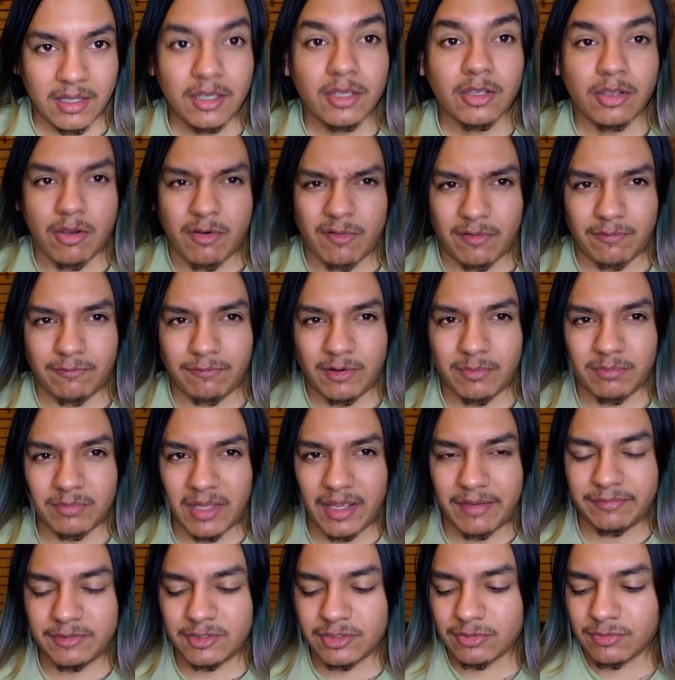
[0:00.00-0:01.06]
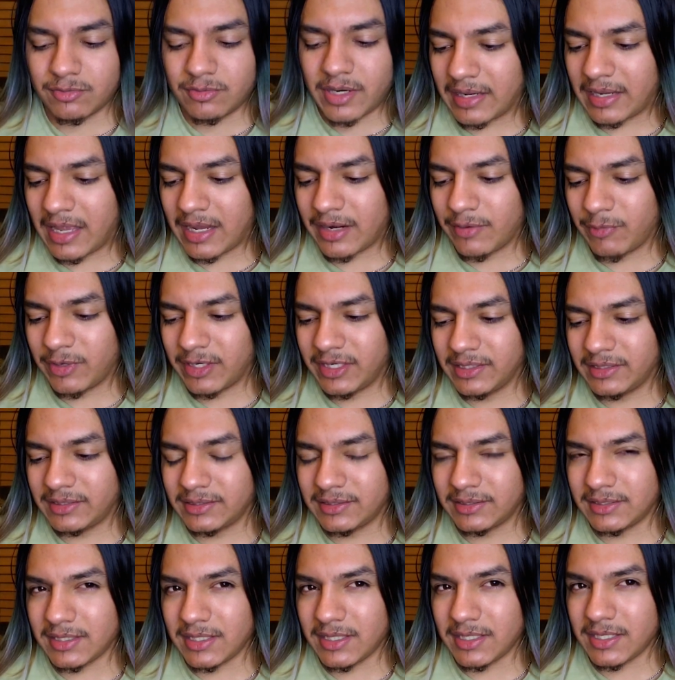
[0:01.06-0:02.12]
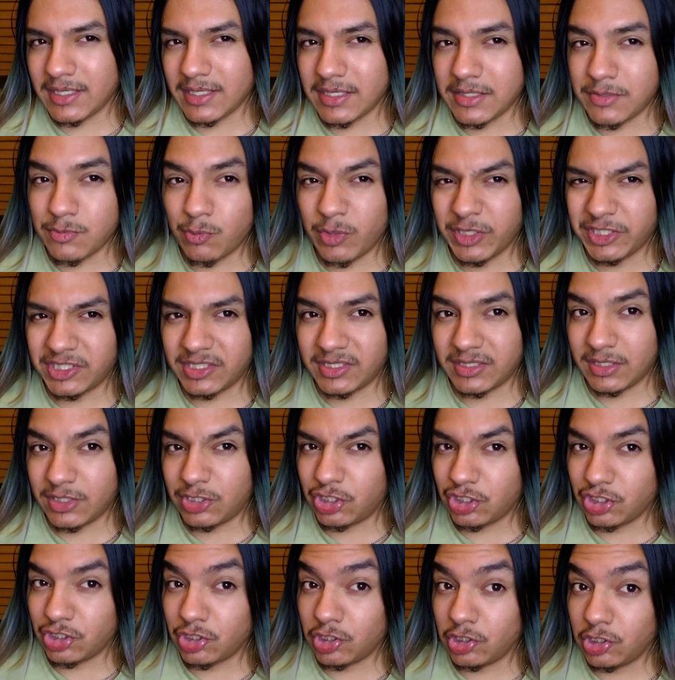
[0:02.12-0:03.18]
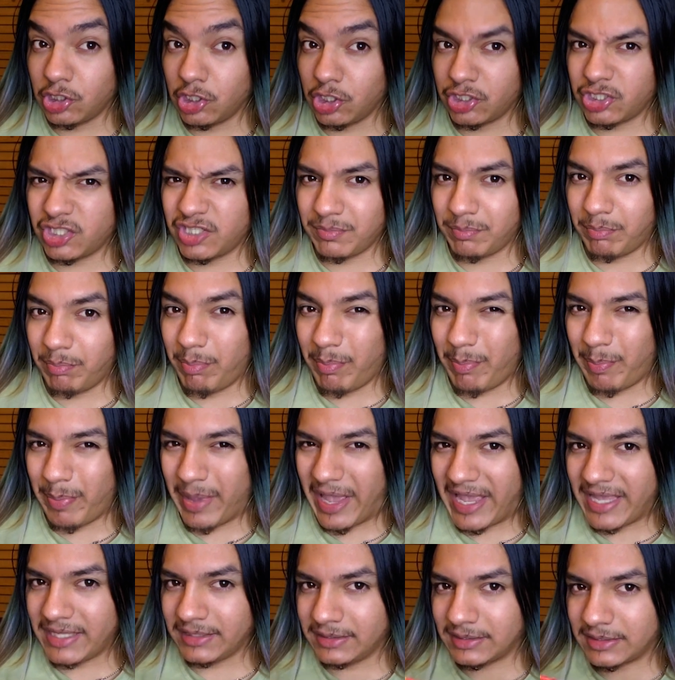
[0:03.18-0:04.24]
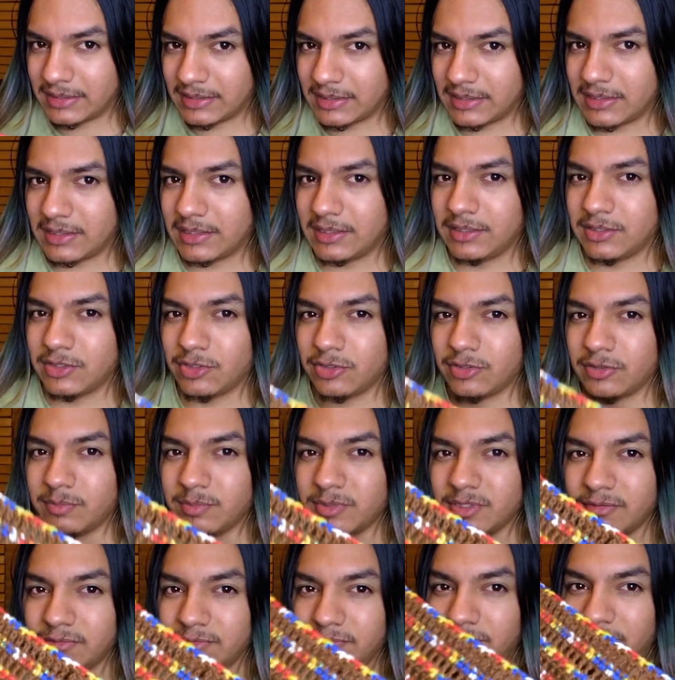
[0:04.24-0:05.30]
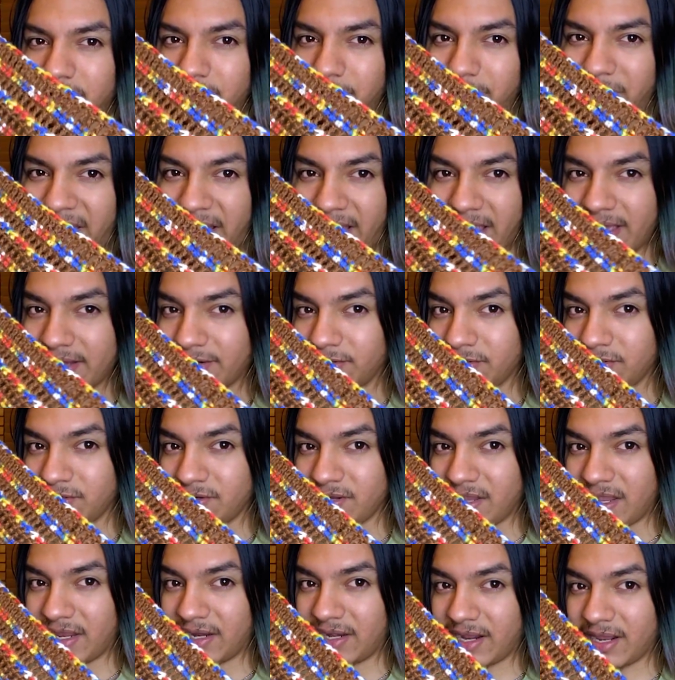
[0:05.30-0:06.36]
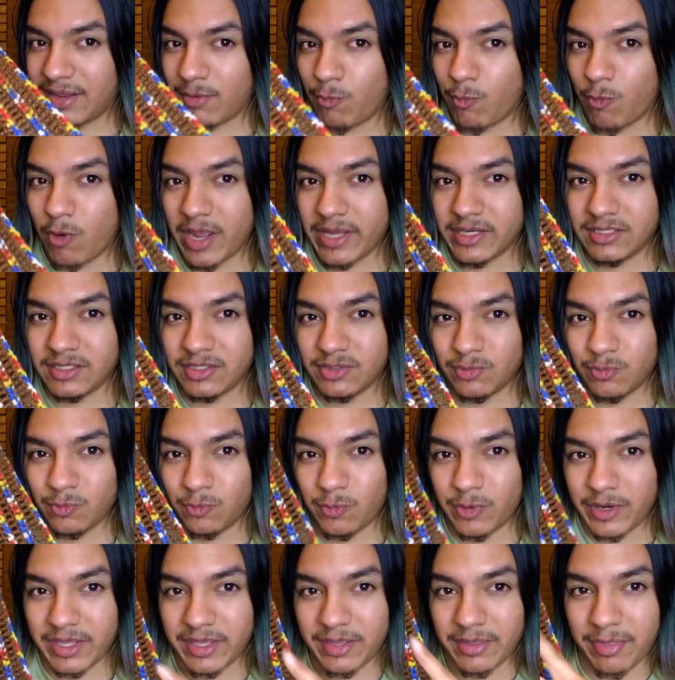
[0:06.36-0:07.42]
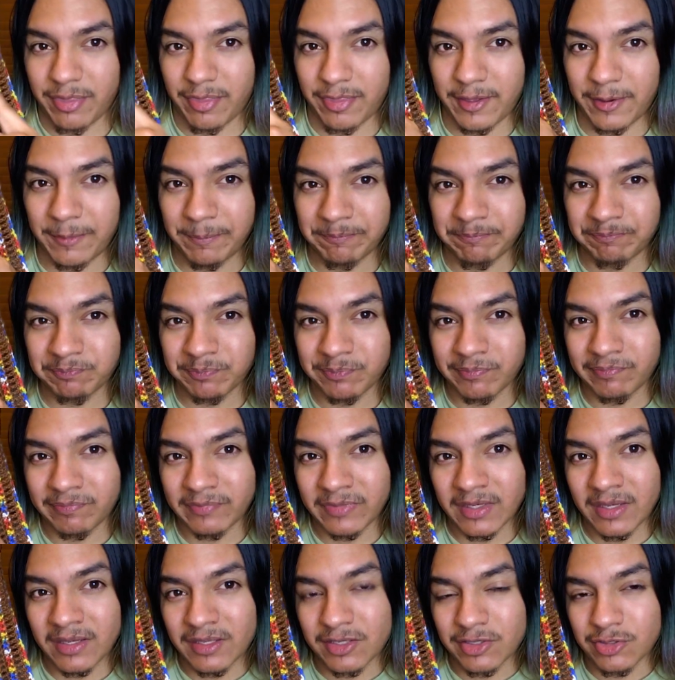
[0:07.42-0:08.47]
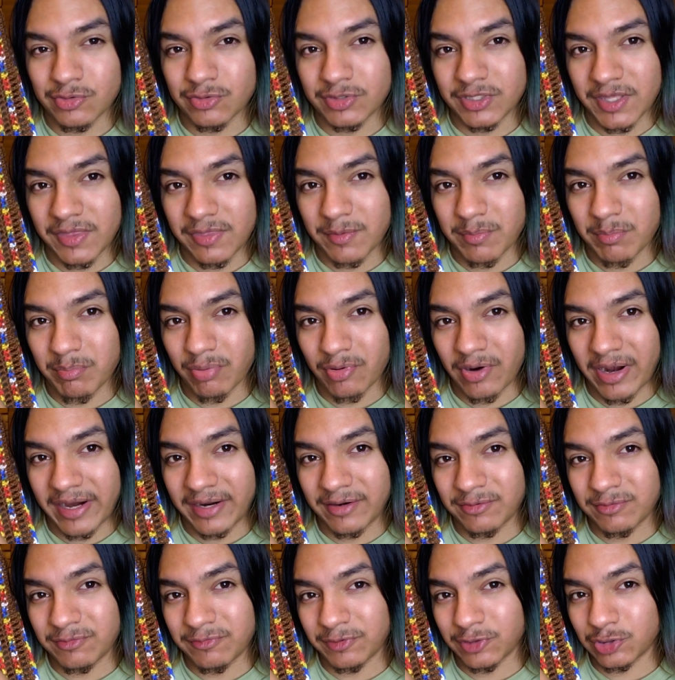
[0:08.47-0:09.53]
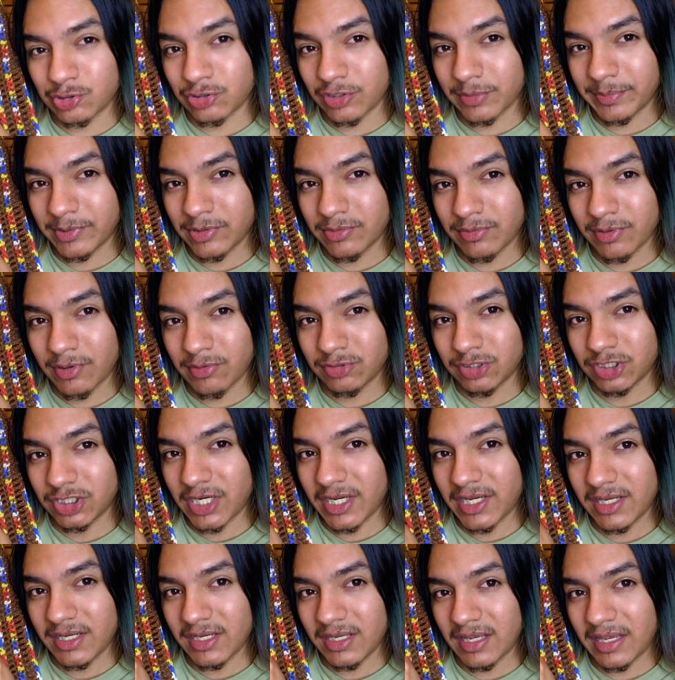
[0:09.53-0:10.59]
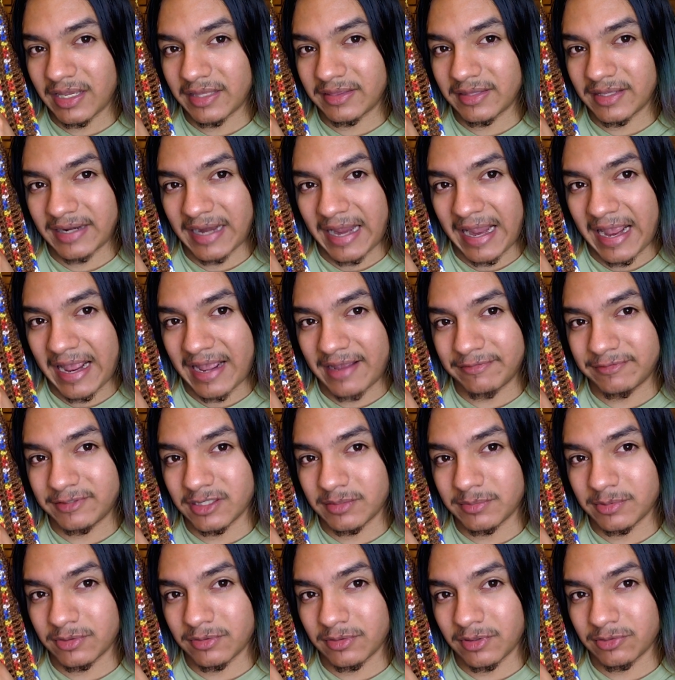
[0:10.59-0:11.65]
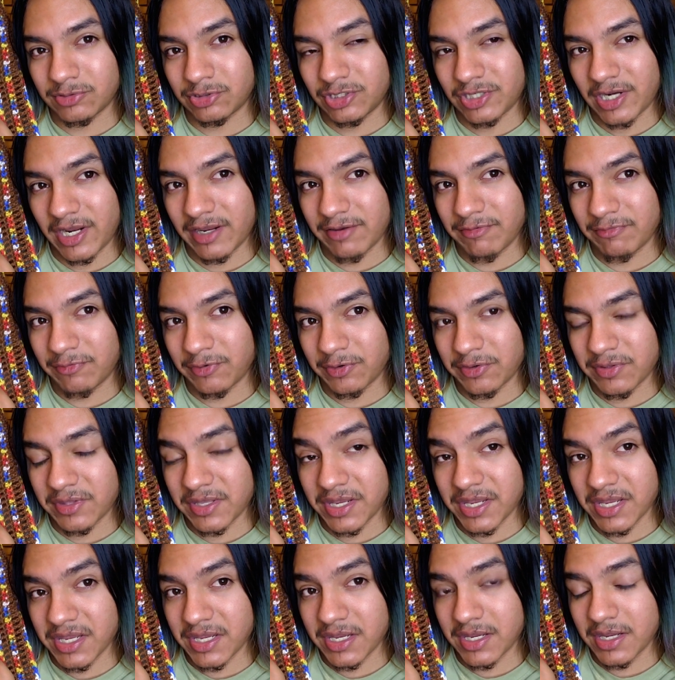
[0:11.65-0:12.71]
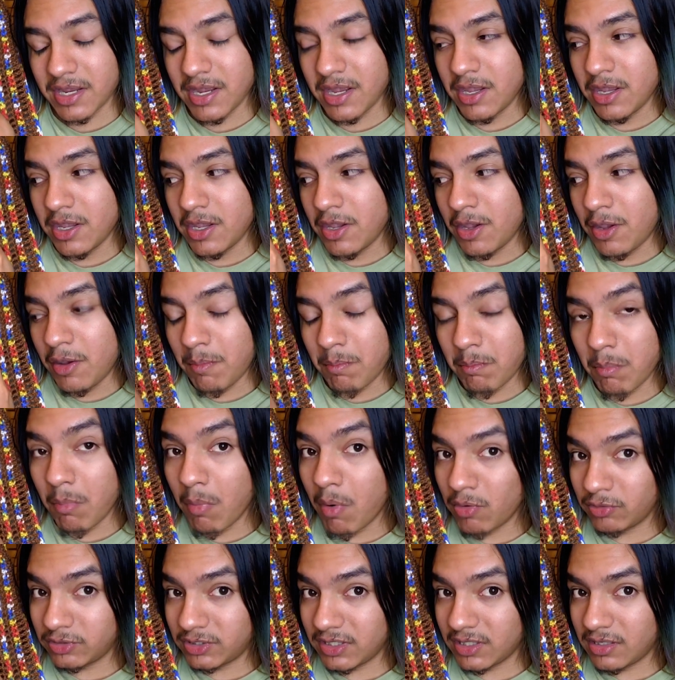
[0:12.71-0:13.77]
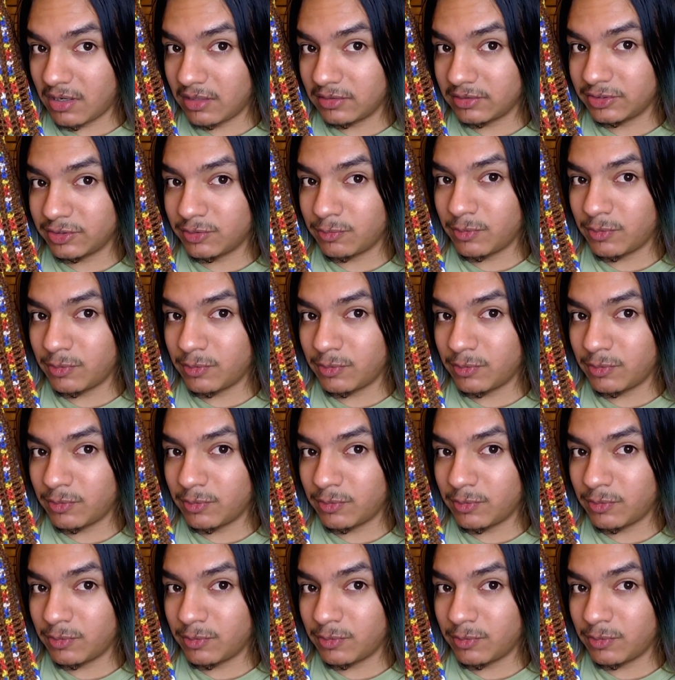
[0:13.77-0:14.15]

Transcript: going from left to right. I kind of wanted to see which stitches looked best in terms of the pattern, and I went with using the brown for triple crochet and then half double crochet for the multicolored